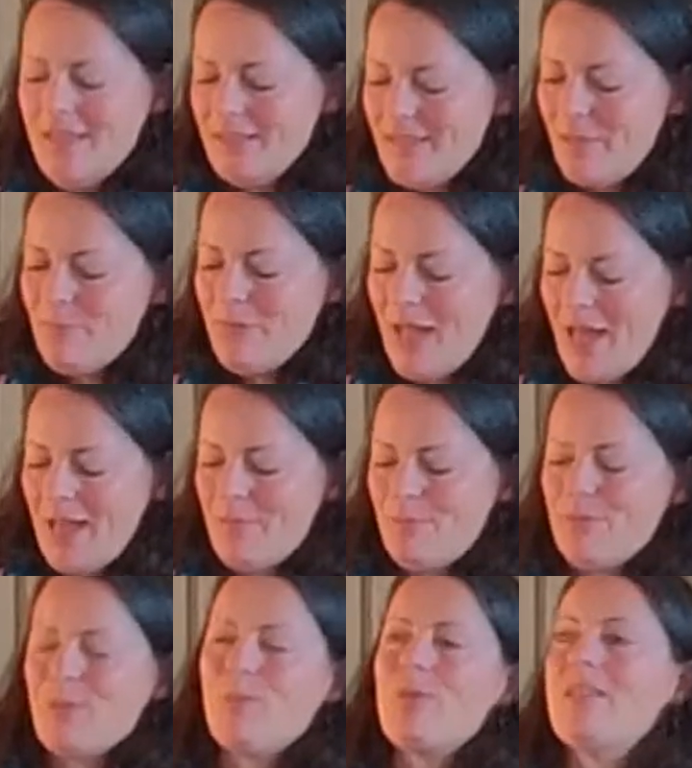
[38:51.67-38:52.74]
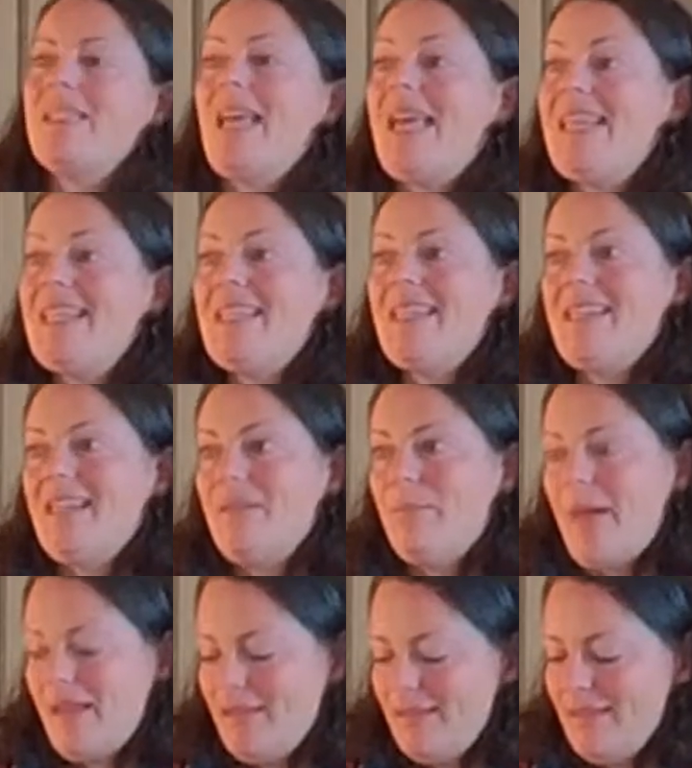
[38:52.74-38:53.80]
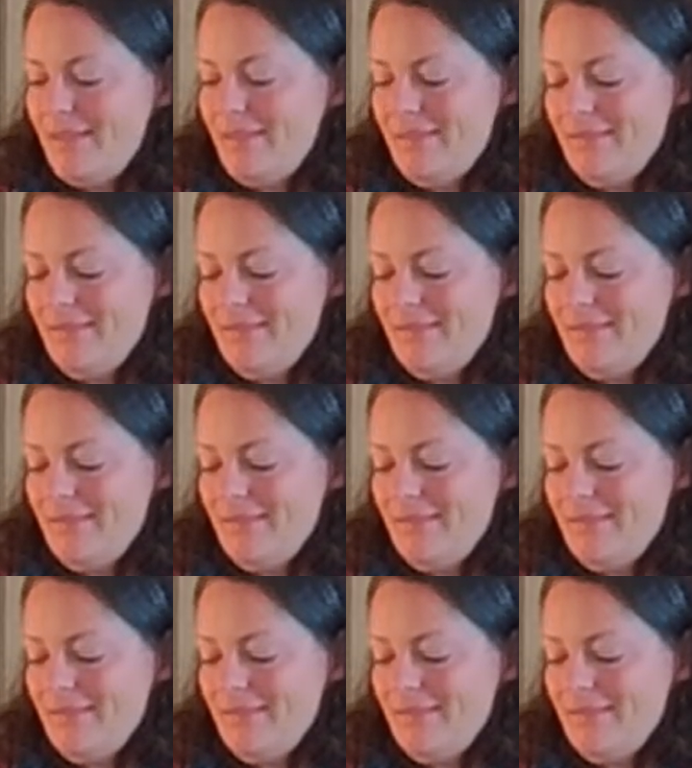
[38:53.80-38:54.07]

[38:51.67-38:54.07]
sometimes pretended it meant.